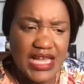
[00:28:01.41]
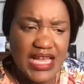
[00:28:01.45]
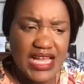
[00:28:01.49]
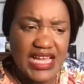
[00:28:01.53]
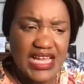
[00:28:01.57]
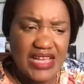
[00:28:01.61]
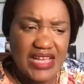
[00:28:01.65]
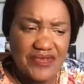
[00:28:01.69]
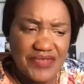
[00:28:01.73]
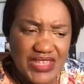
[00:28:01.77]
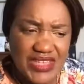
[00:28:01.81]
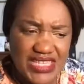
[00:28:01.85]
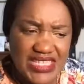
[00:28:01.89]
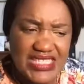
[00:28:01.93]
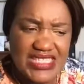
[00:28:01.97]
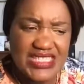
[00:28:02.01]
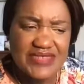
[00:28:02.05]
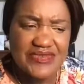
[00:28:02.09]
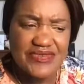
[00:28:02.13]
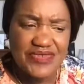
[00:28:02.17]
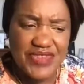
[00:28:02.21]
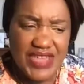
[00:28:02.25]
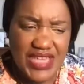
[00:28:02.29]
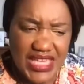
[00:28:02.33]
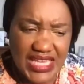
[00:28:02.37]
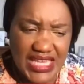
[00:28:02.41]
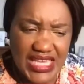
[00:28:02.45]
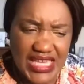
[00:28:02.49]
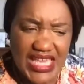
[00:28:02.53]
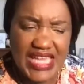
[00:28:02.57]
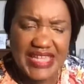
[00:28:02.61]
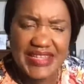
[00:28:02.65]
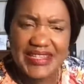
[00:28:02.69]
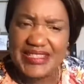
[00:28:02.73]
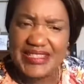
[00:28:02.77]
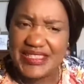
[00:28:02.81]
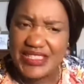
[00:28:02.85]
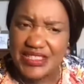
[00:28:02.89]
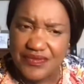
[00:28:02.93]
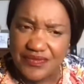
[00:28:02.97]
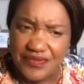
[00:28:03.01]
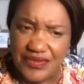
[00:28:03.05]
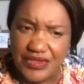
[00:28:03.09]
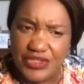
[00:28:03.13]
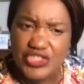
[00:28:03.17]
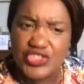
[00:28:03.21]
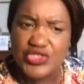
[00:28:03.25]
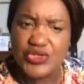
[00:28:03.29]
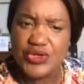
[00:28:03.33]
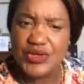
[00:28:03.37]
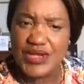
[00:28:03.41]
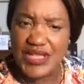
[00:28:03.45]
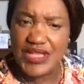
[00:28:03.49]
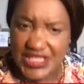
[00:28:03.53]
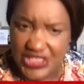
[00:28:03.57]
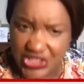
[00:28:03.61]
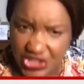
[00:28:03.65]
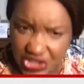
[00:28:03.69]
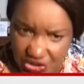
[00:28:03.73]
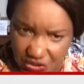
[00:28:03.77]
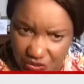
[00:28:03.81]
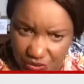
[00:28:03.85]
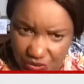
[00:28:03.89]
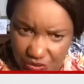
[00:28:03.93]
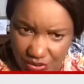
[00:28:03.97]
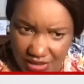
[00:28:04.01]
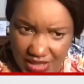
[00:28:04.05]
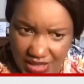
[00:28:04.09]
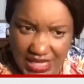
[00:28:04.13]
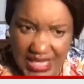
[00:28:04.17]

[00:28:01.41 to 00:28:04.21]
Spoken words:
I think it's very an individual issue.